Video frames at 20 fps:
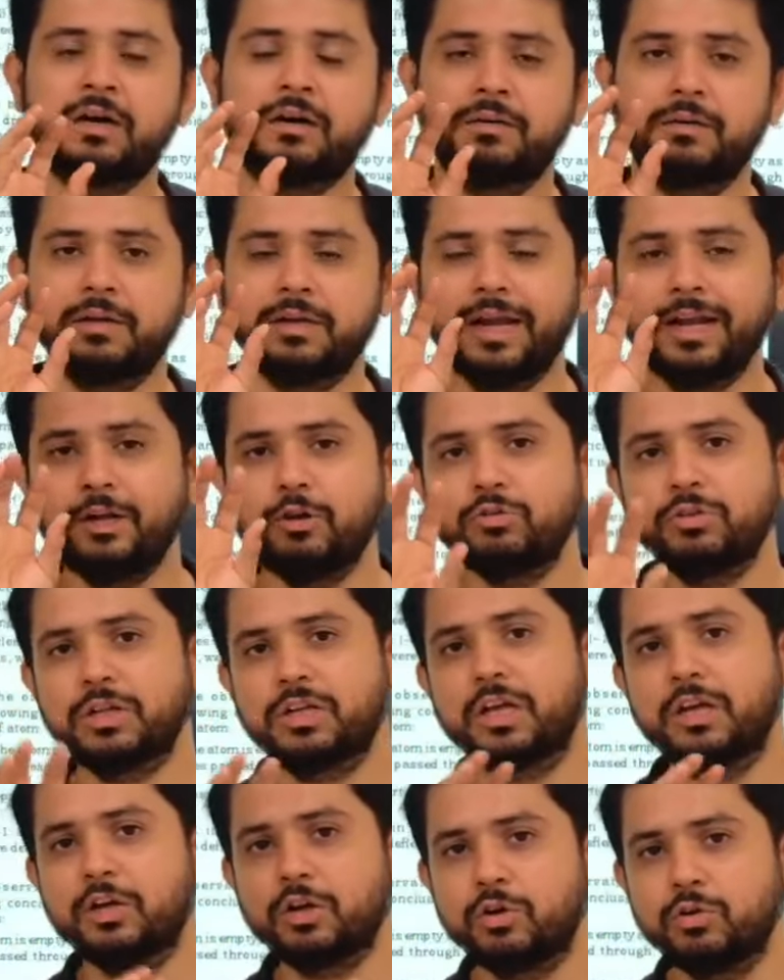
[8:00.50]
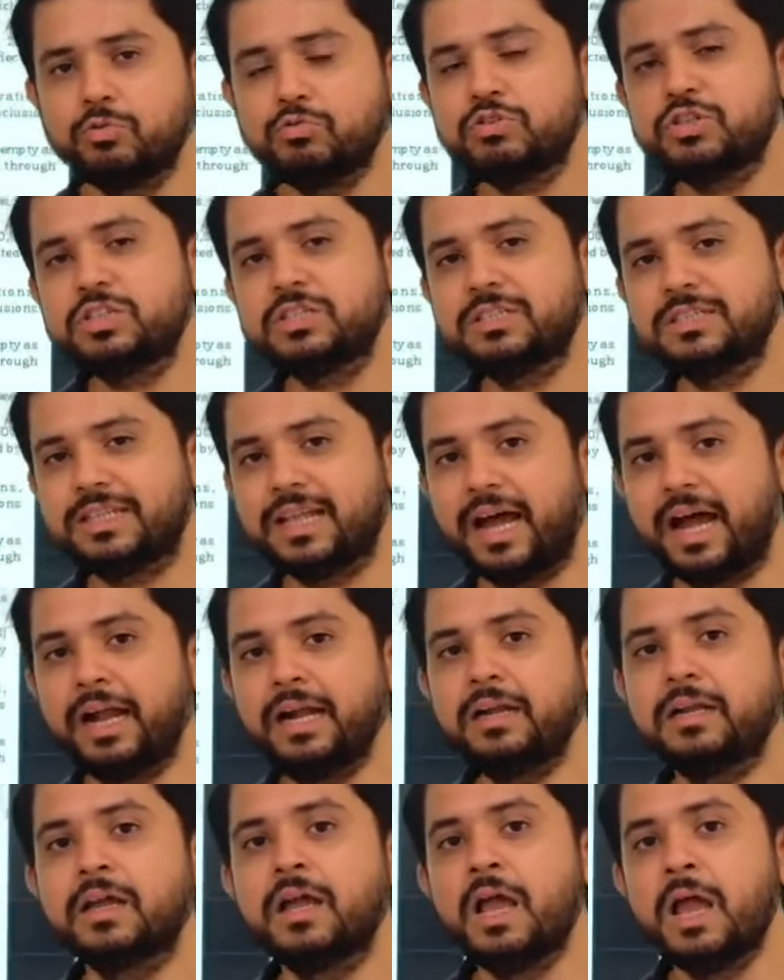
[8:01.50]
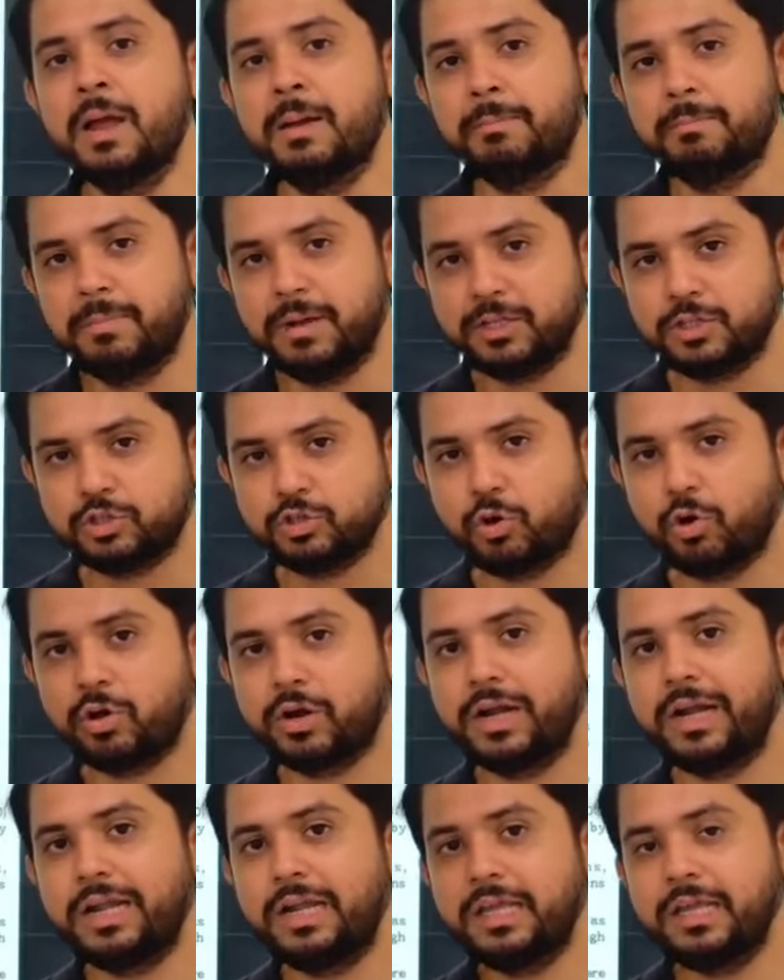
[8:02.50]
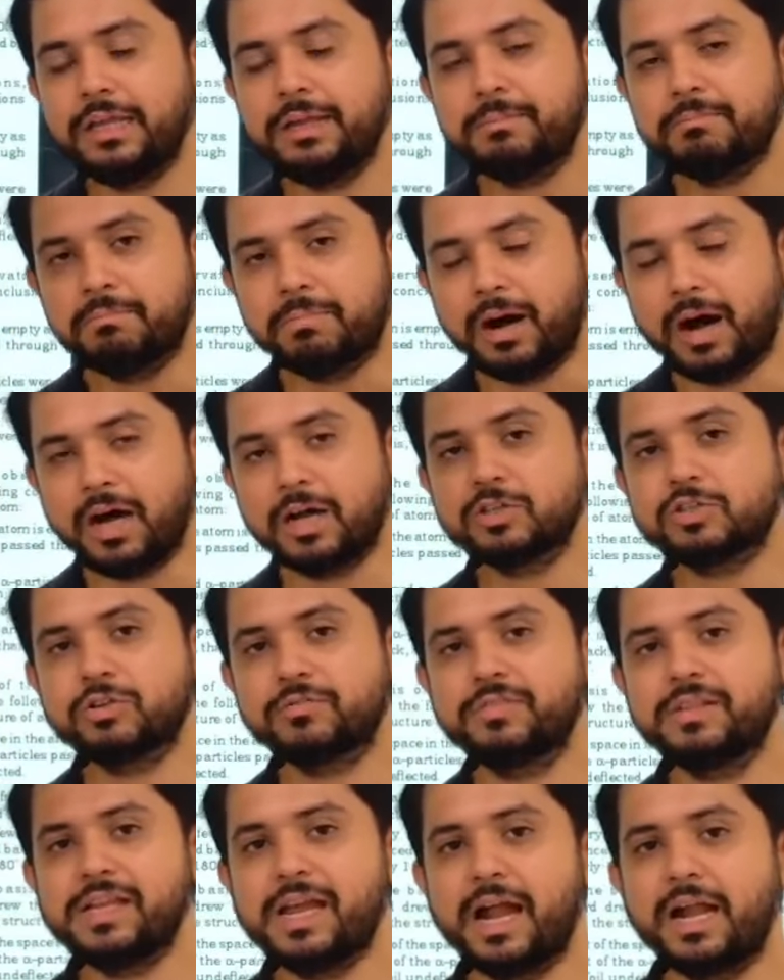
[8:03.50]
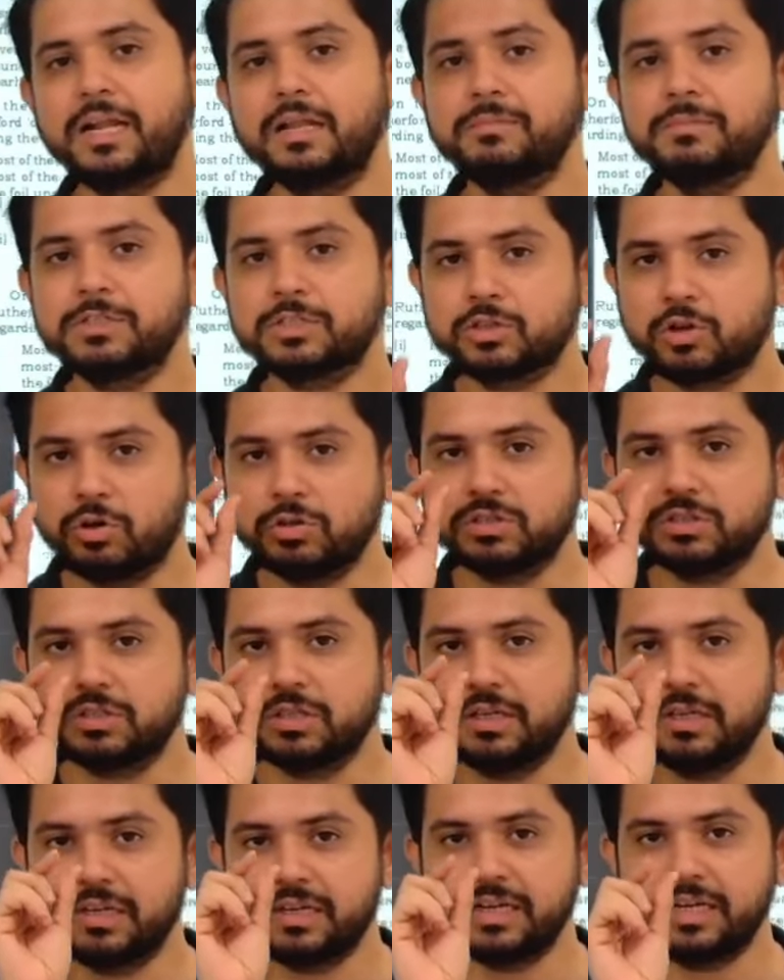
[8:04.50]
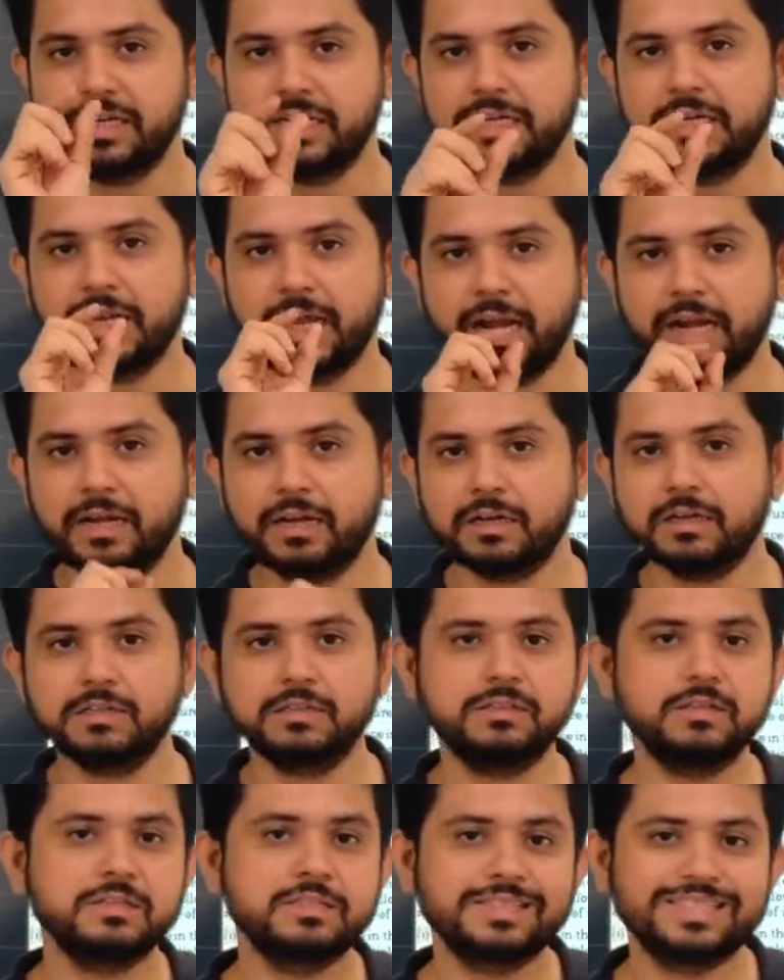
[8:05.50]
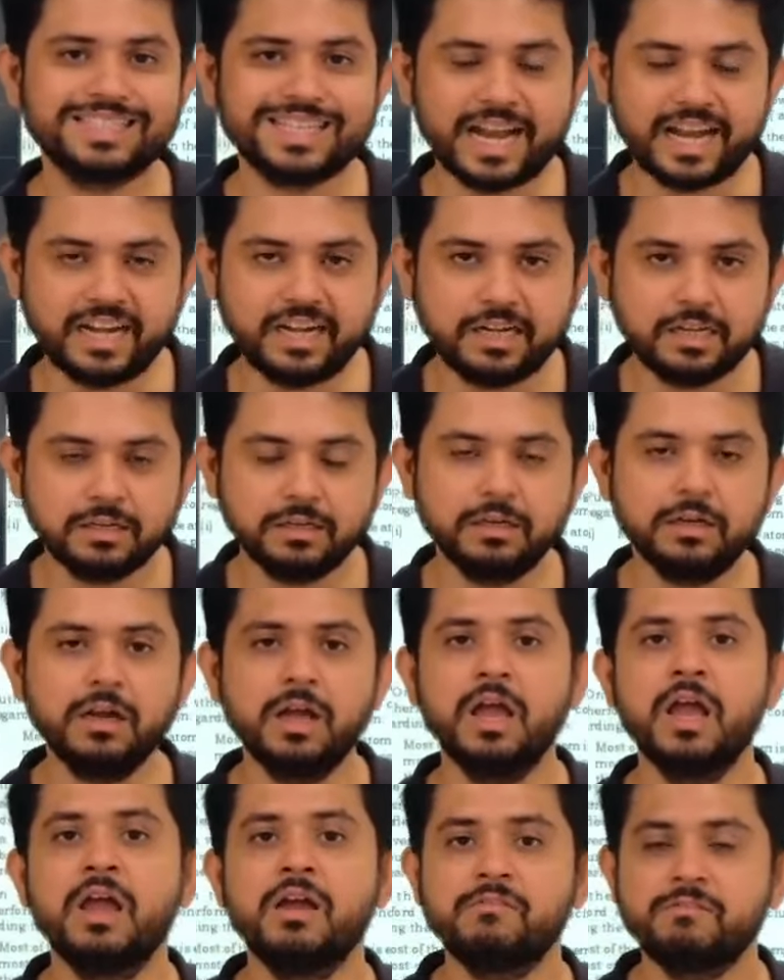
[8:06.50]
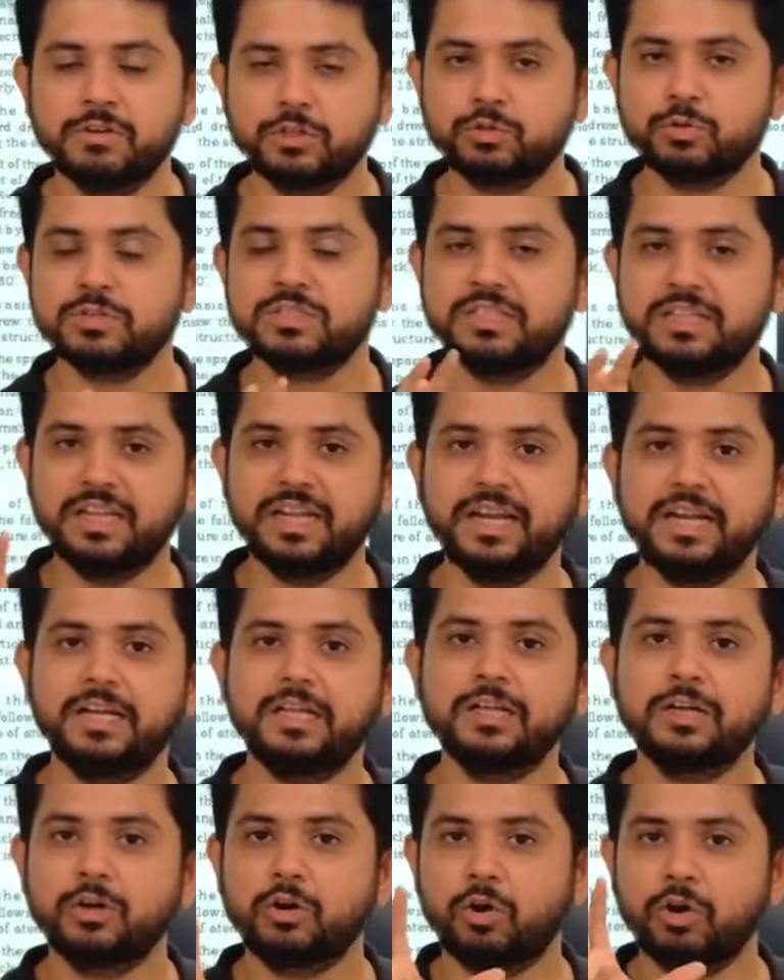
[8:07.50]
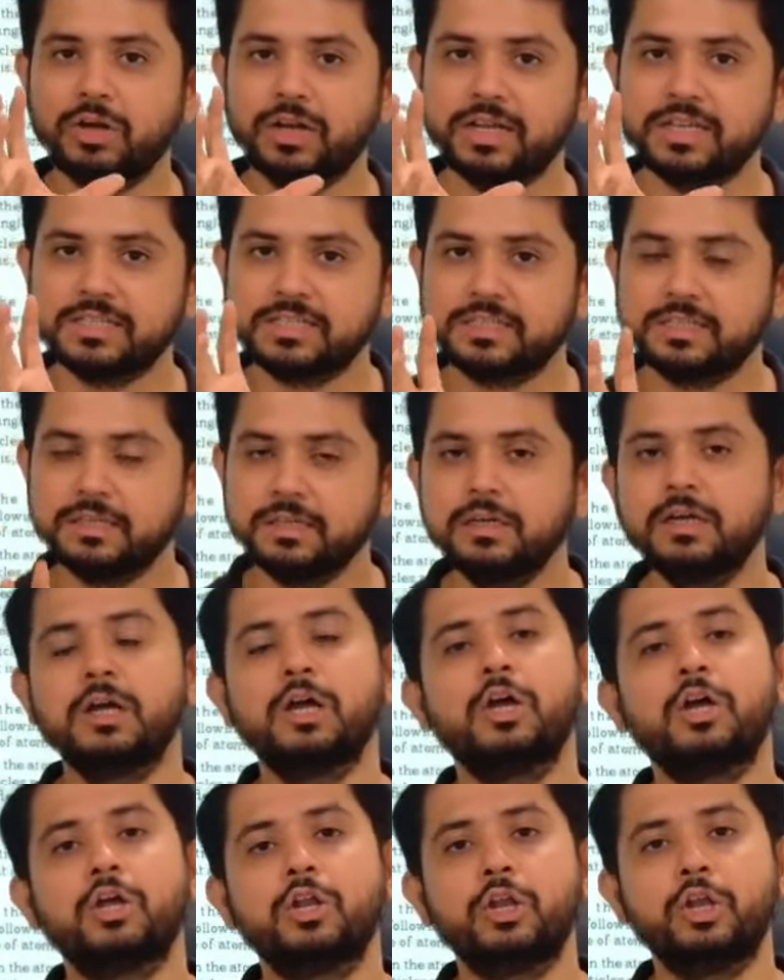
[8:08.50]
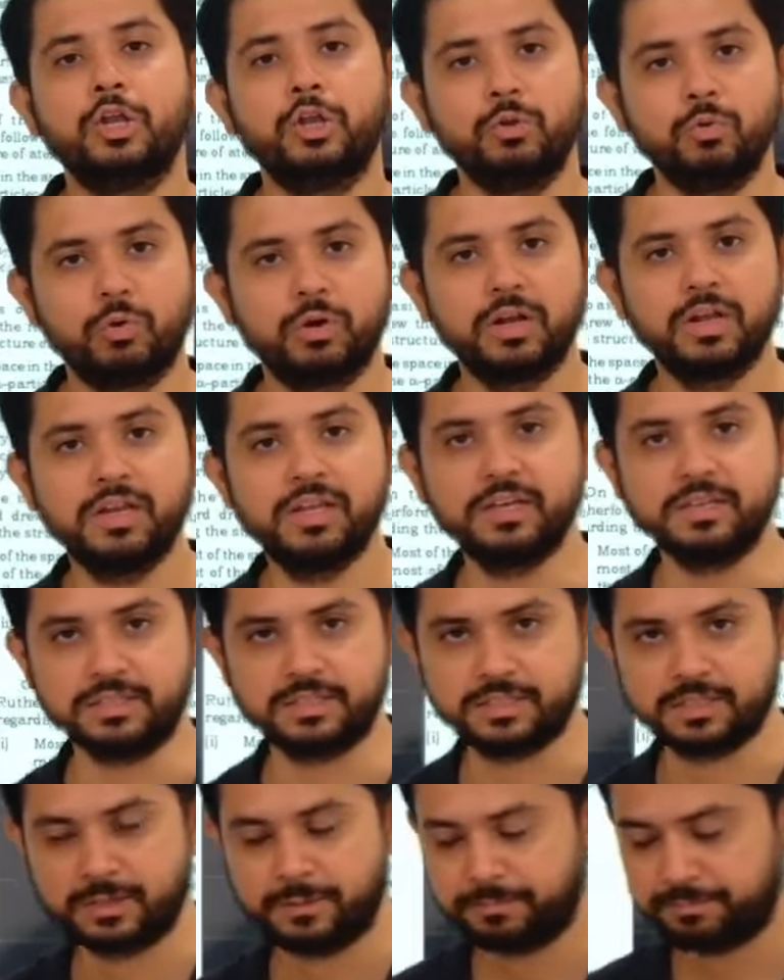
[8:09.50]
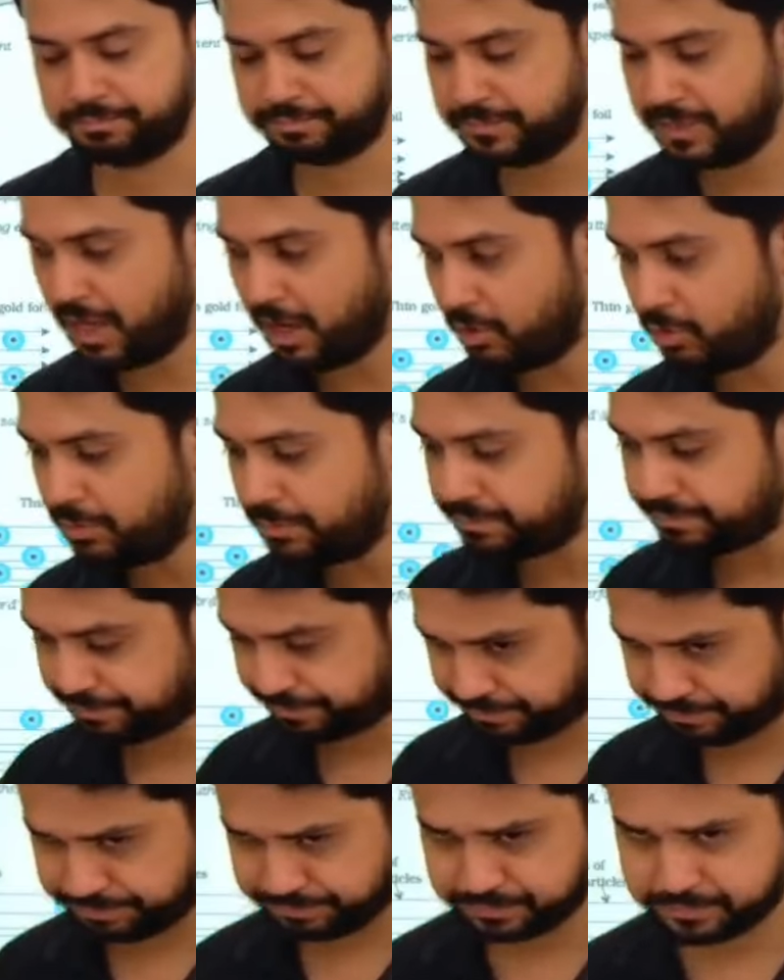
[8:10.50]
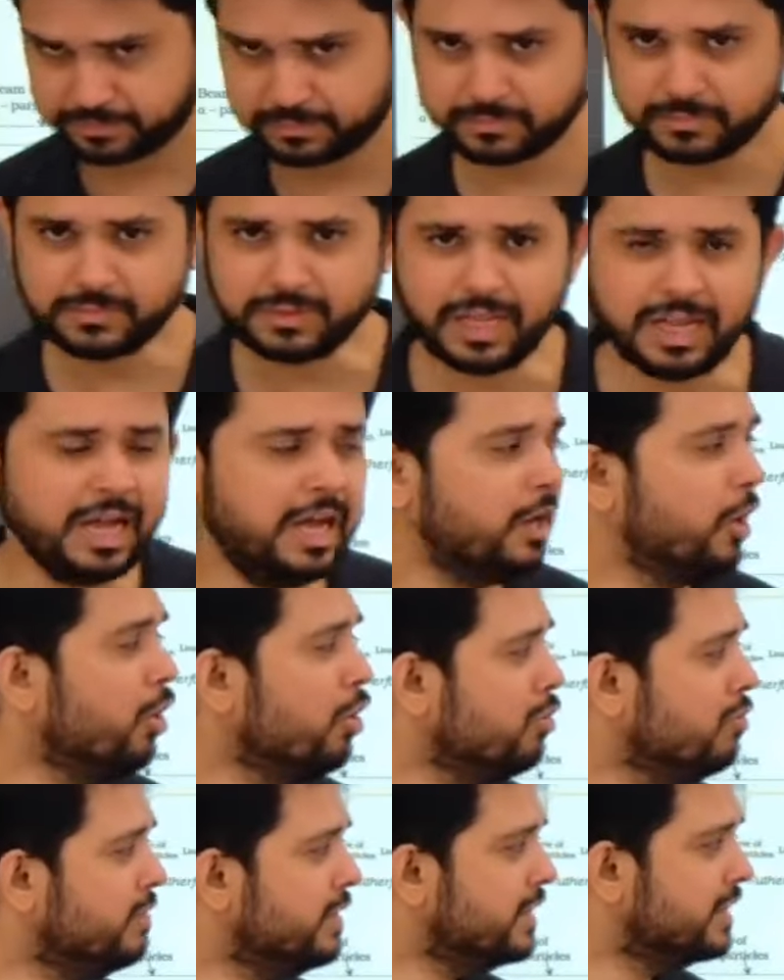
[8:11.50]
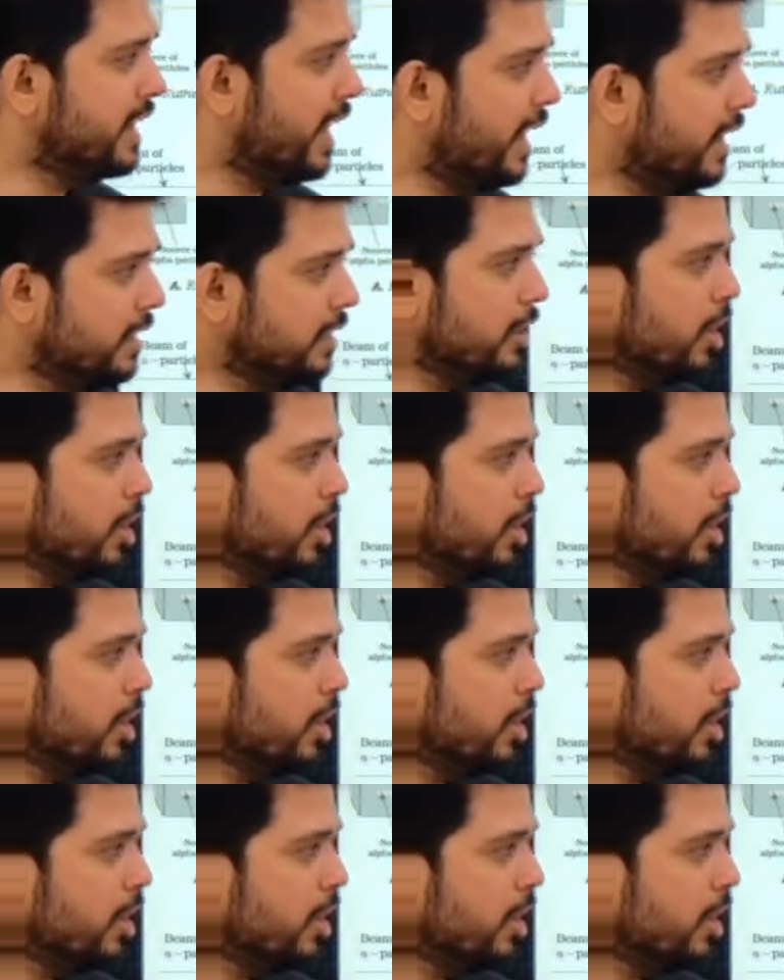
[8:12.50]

led to the conclusion that majority mass of the atom is concentrated at the center, which was later called as the nucleus. Now, along with that,